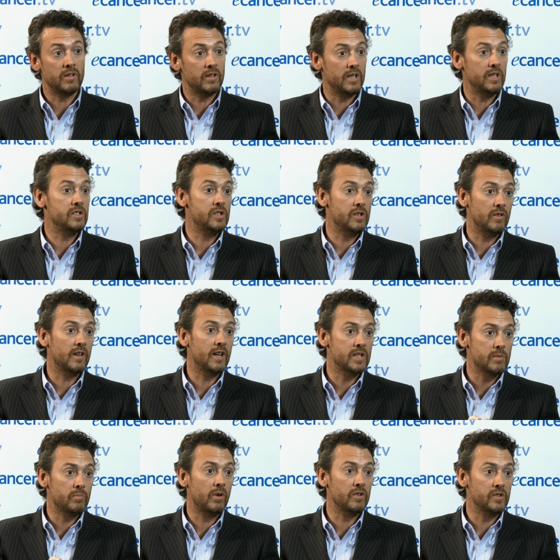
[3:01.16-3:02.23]
that the Institute of Cancer
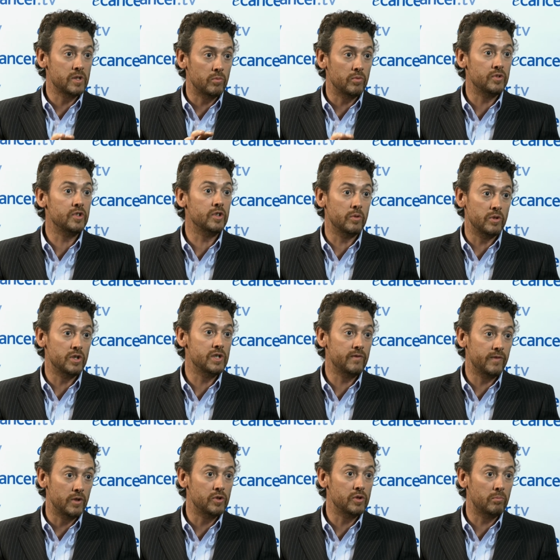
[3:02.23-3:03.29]
Policy will do, which is
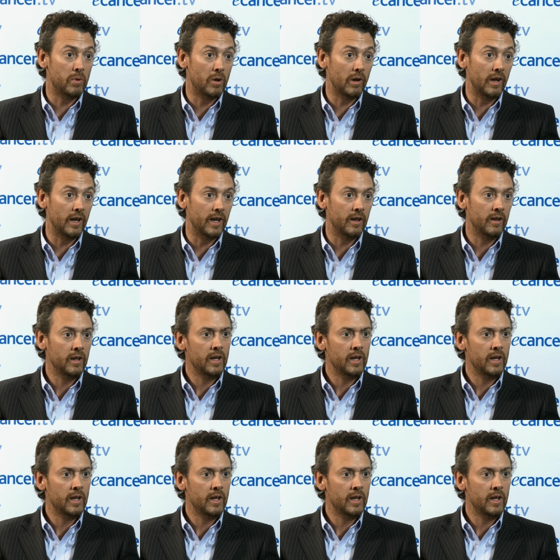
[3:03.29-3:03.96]
future modelling.